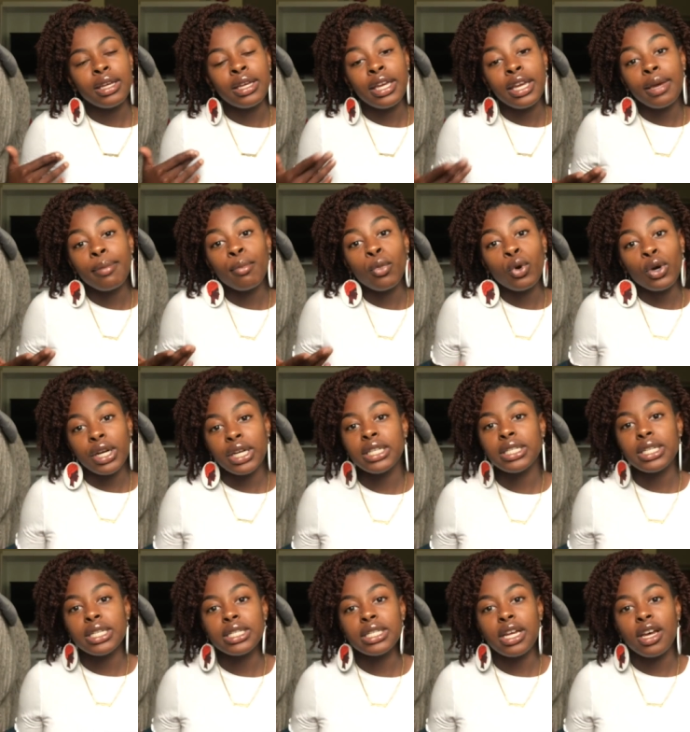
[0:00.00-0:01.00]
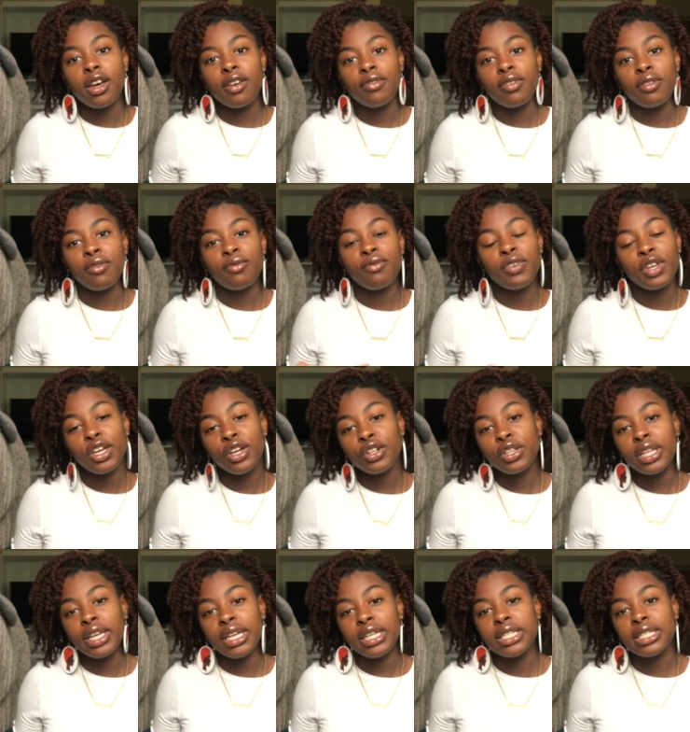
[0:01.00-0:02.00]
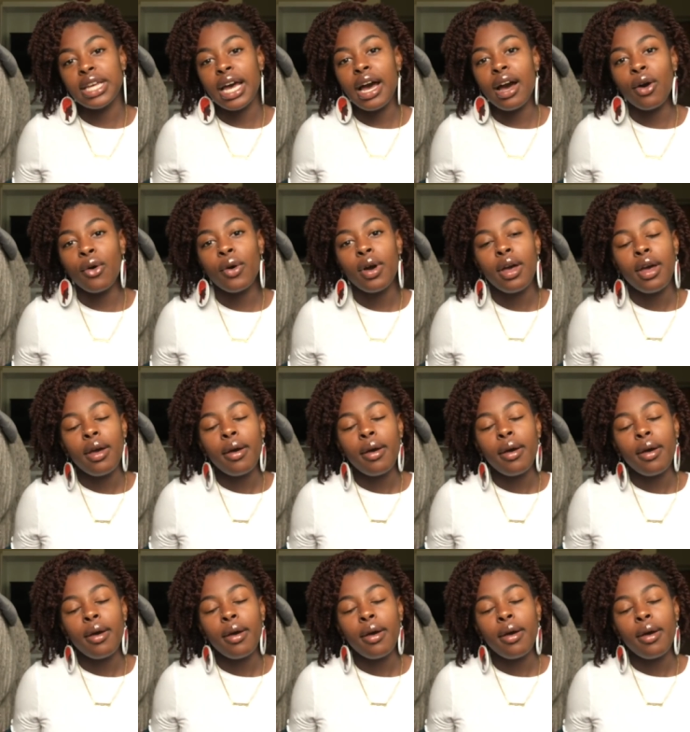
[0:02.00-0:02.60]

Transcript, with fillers: get more into stuff and figure things out.